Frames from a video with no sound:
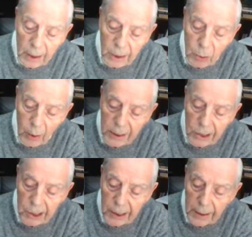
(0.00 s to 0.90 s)
In
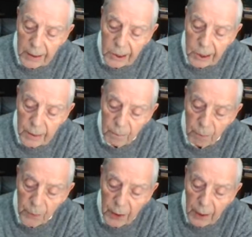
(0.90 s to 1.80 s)
26,
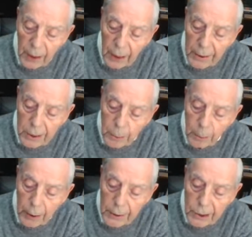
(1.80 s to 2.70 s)
it has
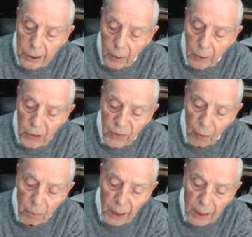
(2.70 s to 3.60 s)
pleased those from